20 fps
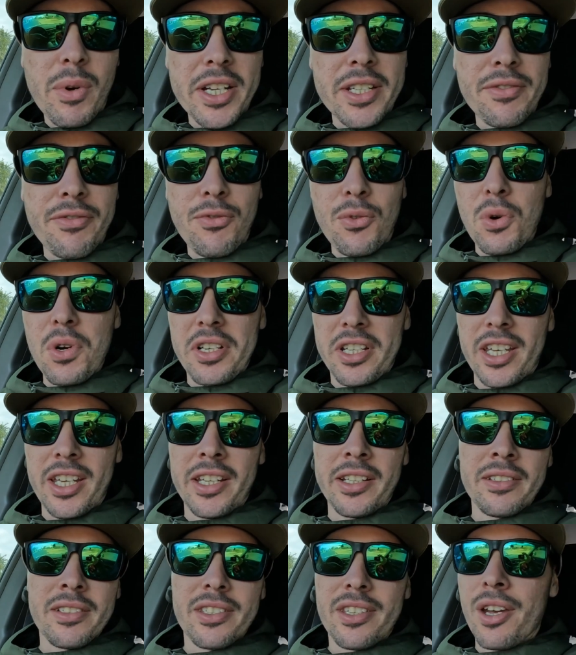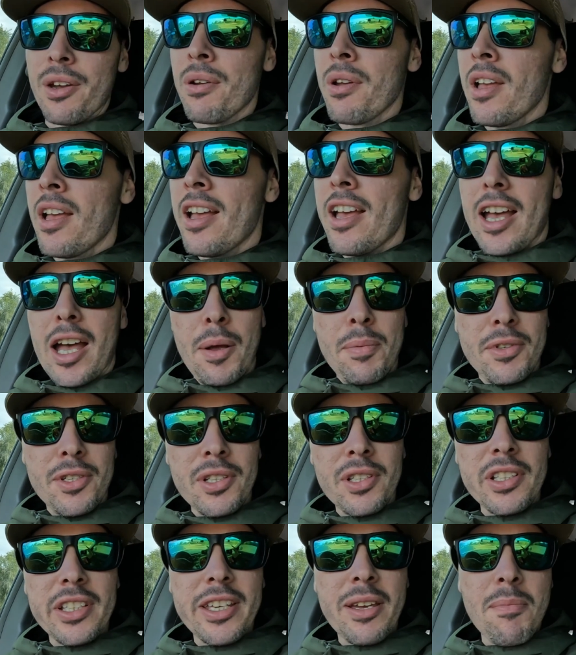weighs 14. So
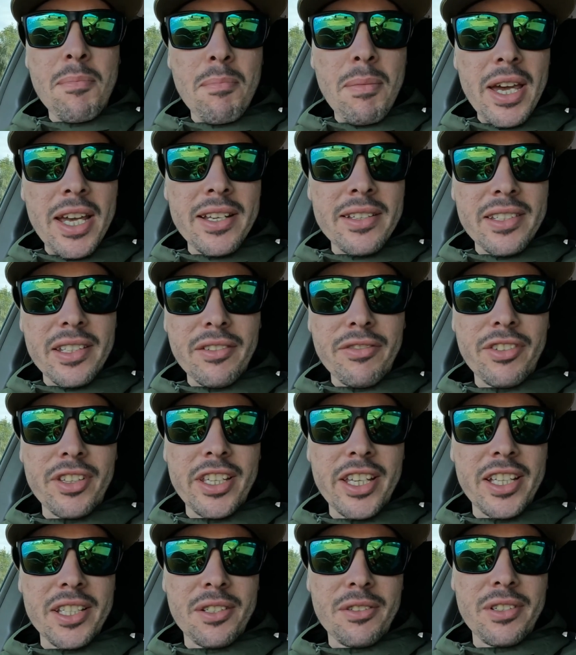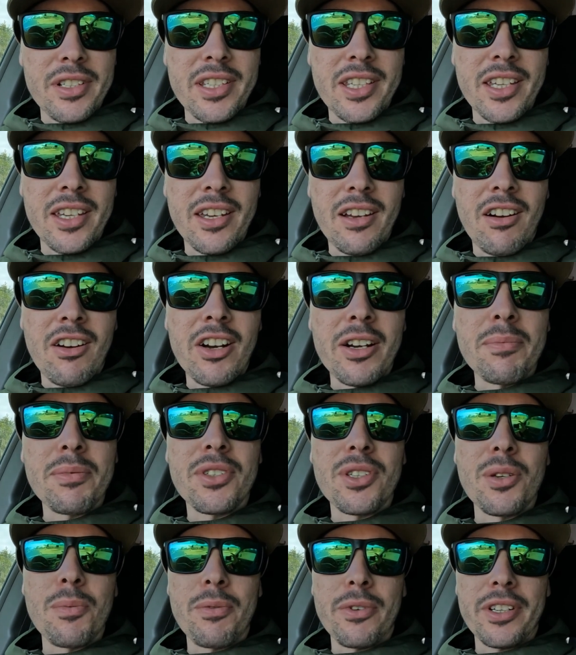absolutely amazing for the estuaries here. I'm
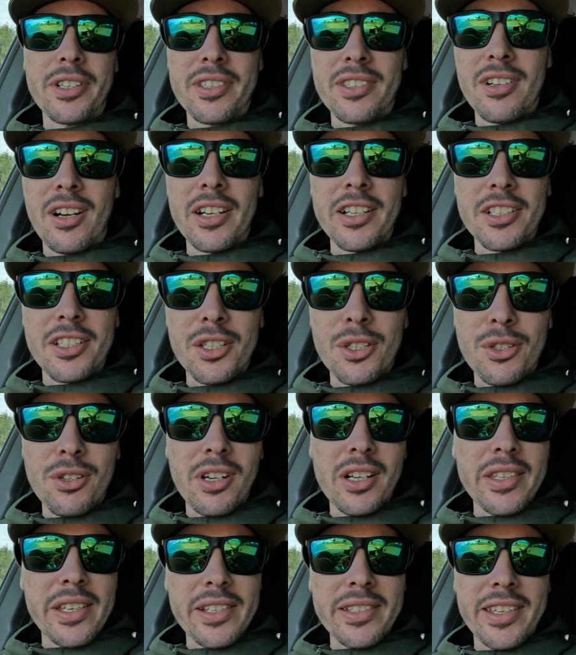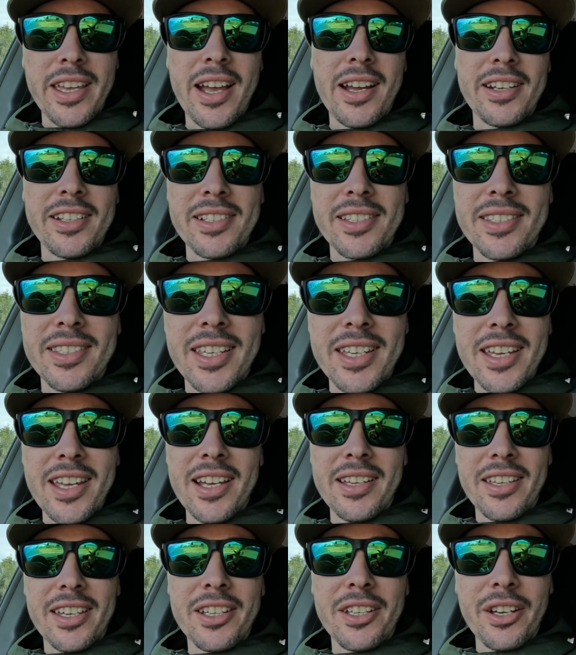super excited to try these out and see
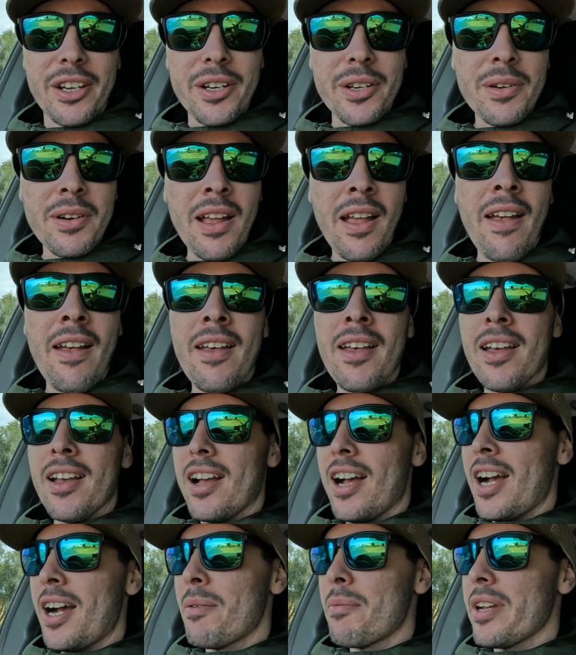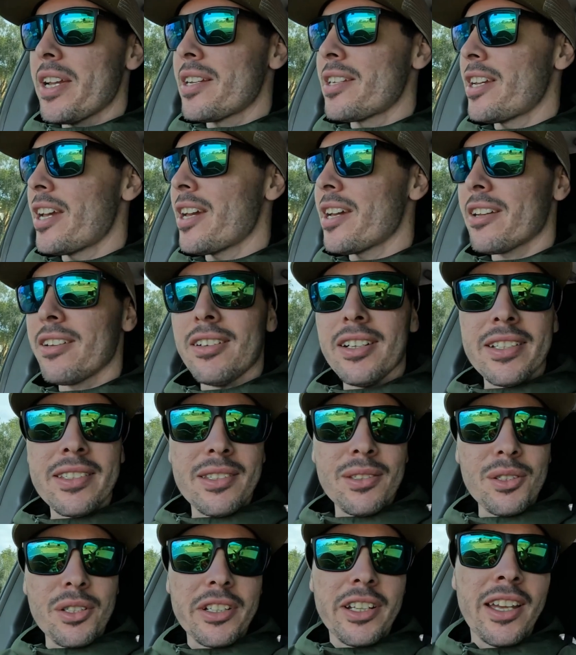how they go. And yeah,
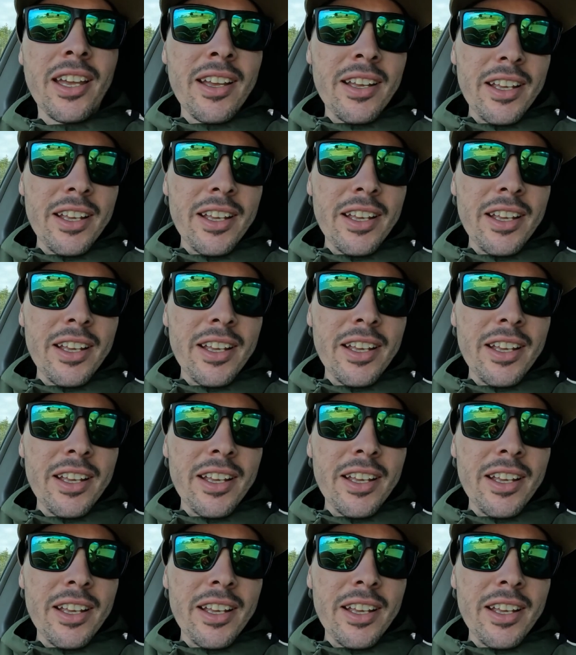guys, look,